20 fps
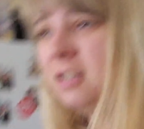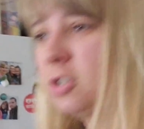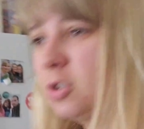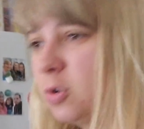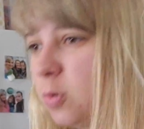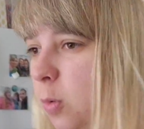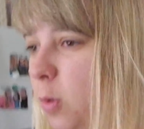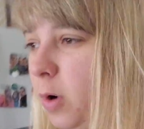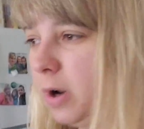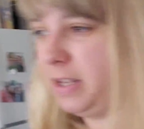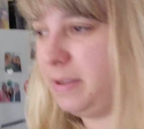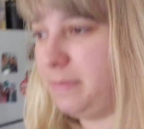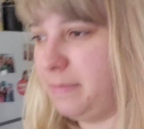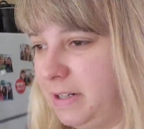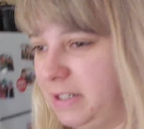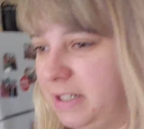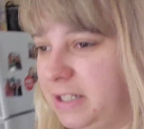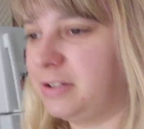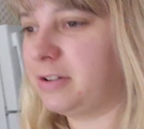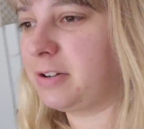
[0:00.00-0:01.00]
20
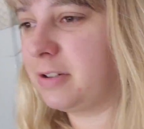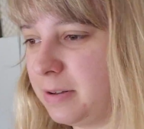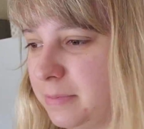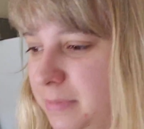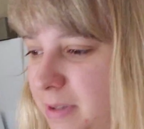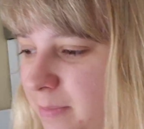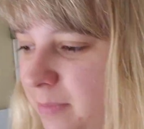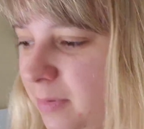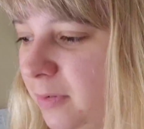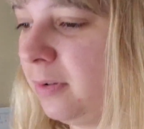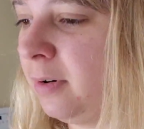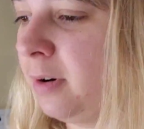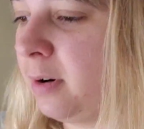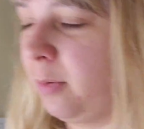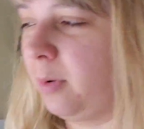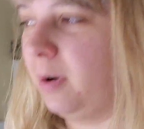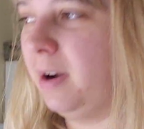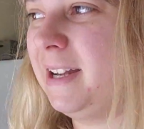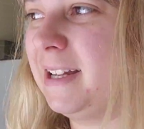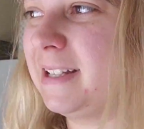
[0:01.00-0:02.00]
minutes or something before
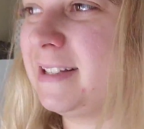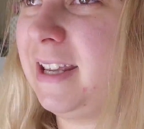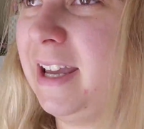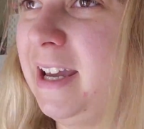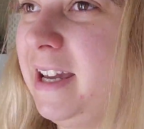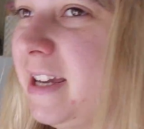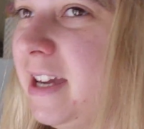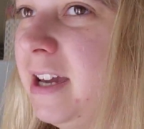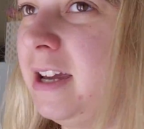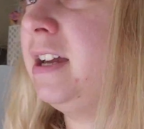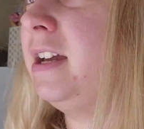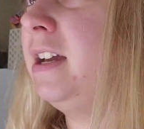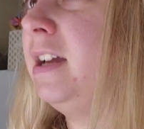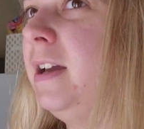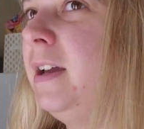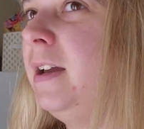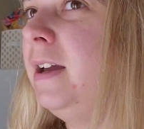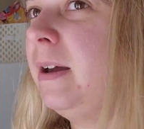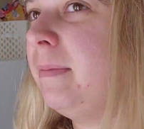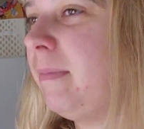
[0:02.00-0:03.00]
work, it's like
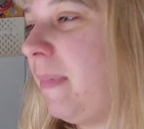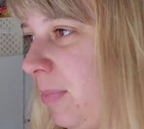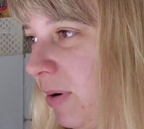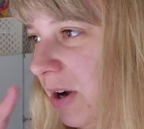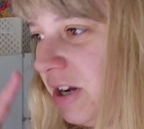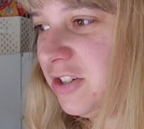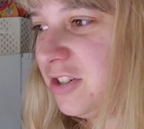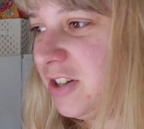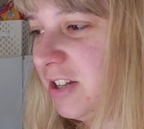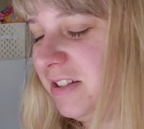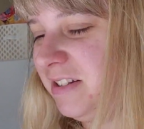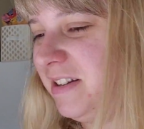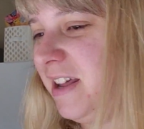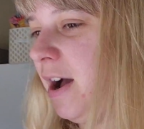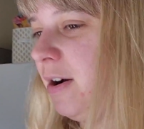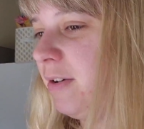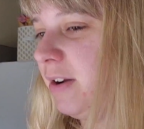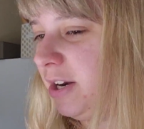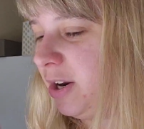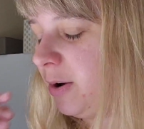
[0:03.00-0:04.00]
my brain shuts
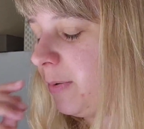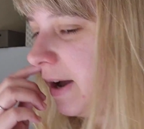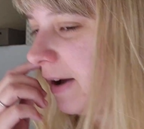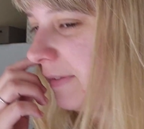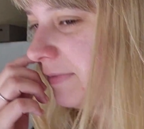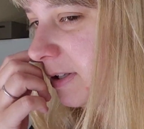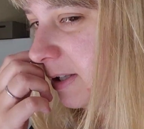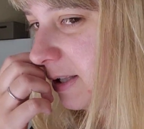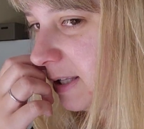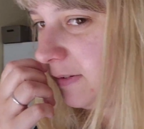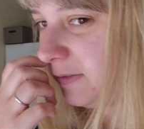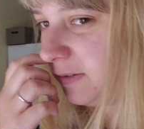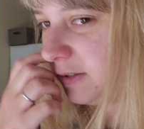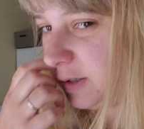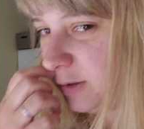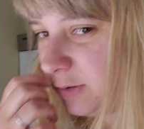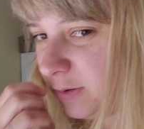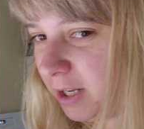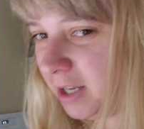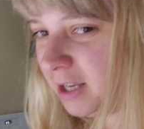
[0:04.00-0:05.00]
down. I know I have to leave
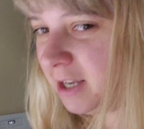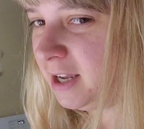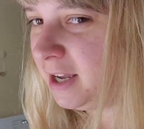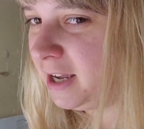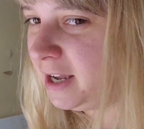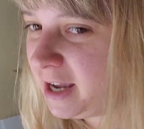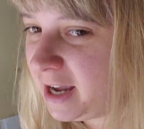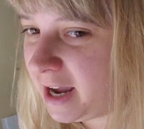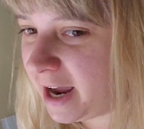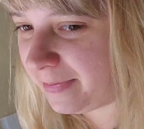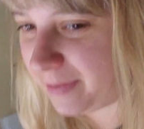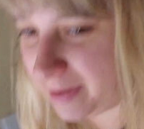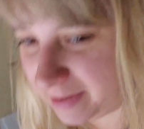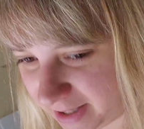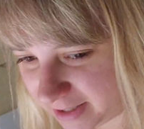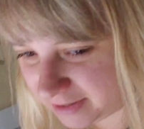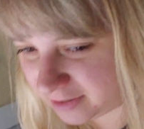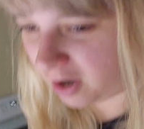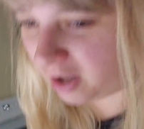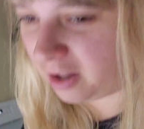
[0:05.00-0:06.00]
soon and
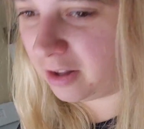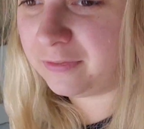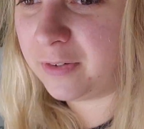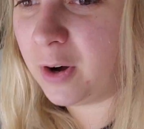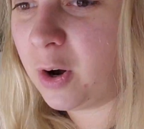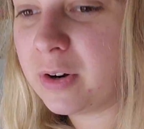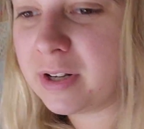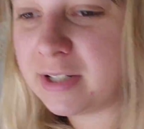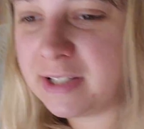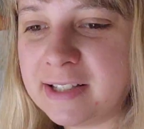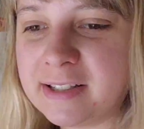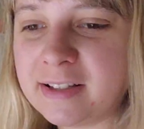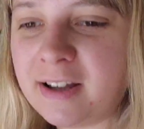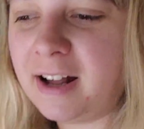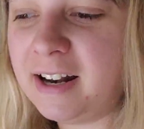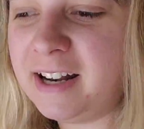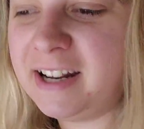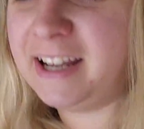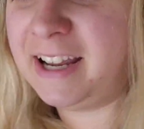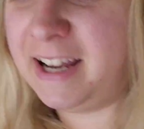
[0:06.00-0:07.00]
like that's all it focuses
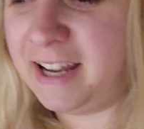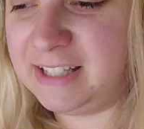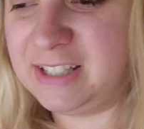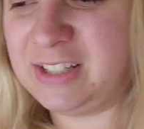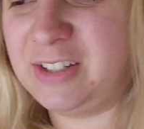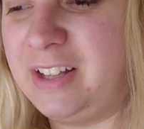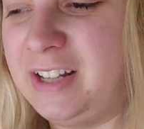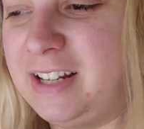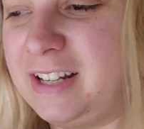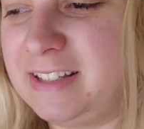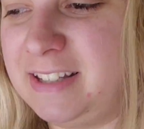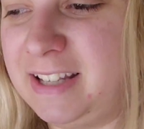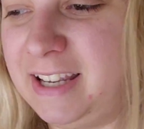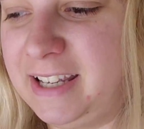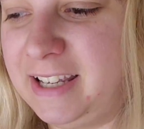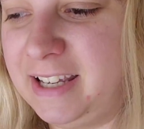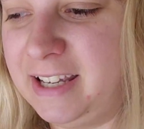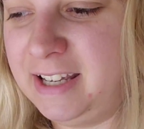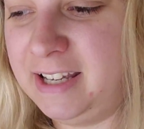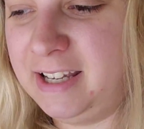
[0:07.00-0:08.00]
on. And so then it's
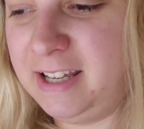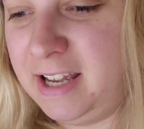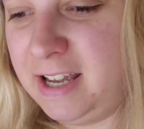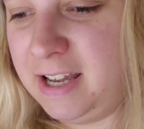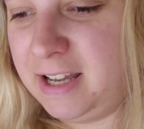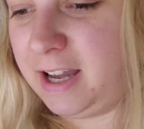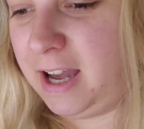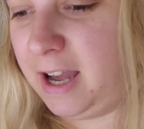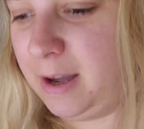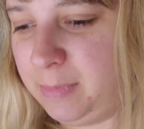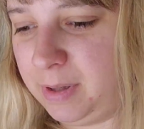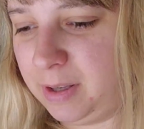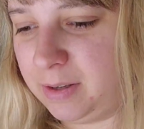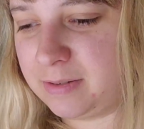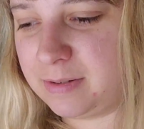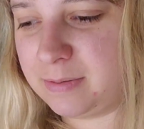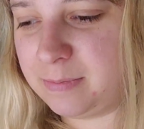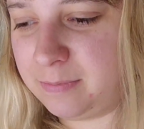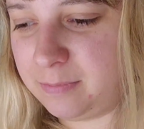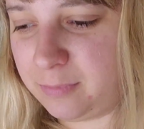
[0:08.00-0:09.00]
like I'm
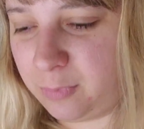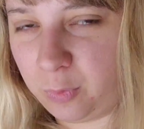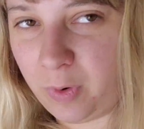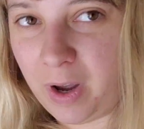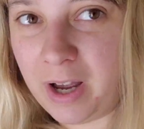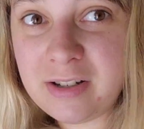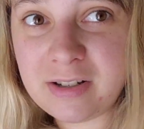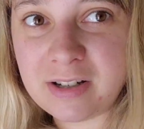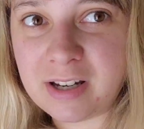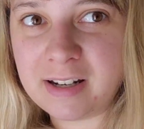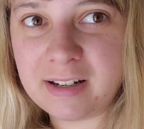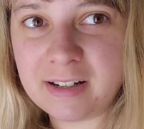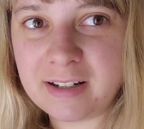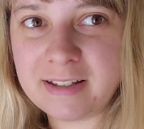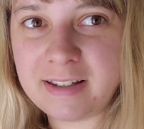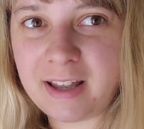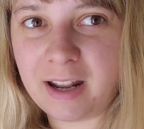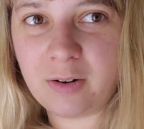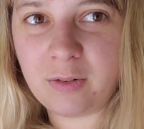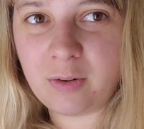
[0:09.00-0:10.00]
like rushing
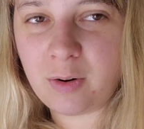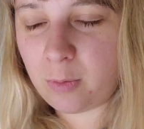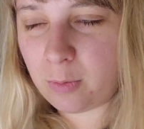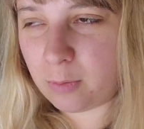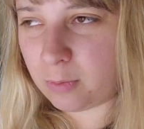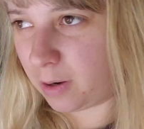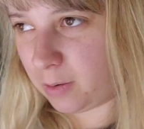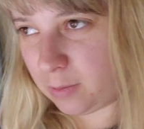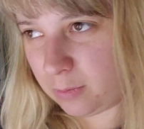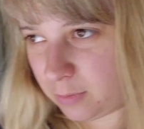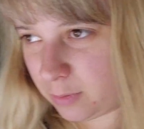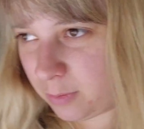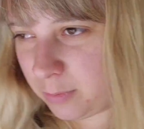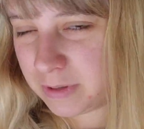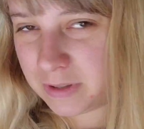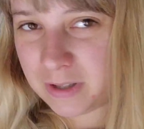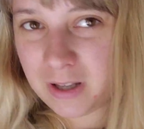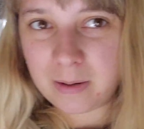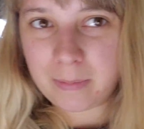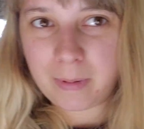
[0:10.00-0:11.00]
because I don't know I don't know
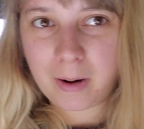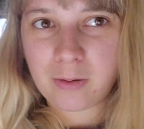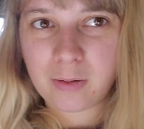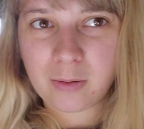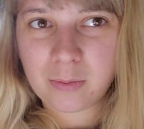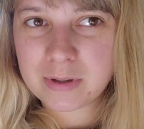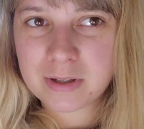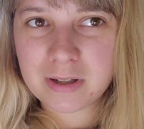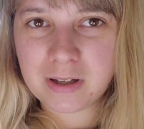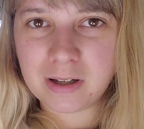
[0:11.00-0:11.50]
what's up. I don't know what's